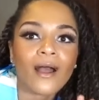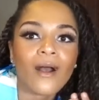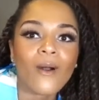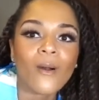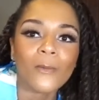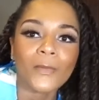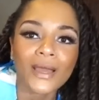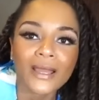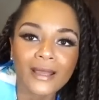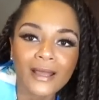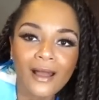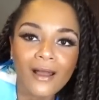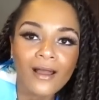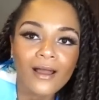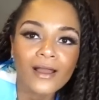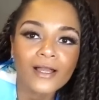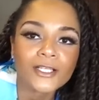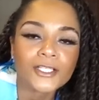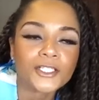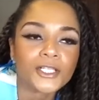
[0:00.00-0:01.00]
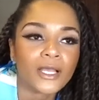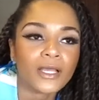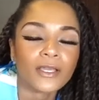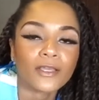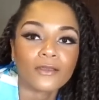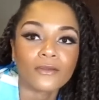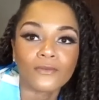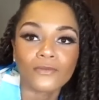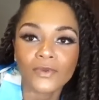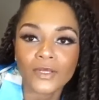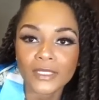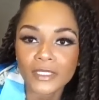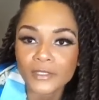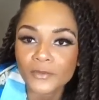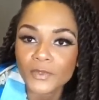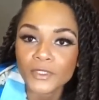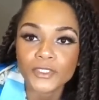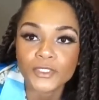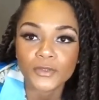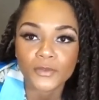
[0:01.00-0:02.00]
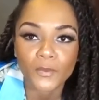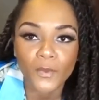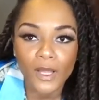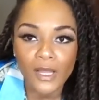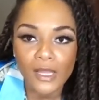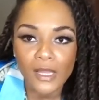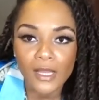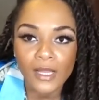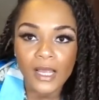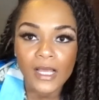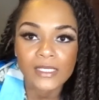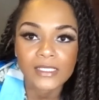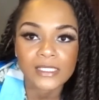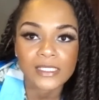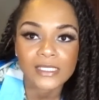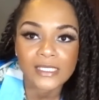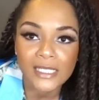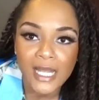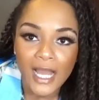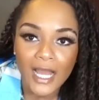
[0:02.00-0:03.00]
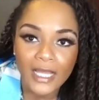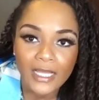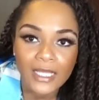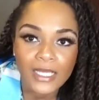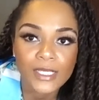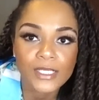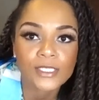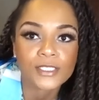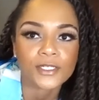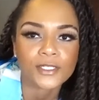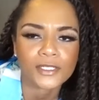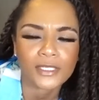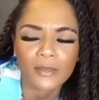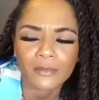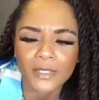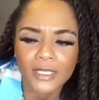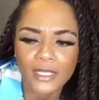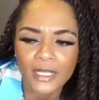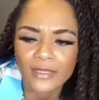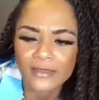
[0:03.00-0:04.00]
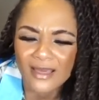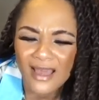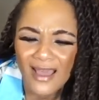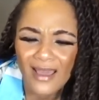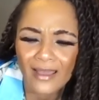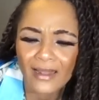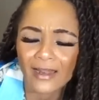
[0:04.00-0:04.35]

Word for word: oh my gosh, like you really would do well as a stylist or something like that.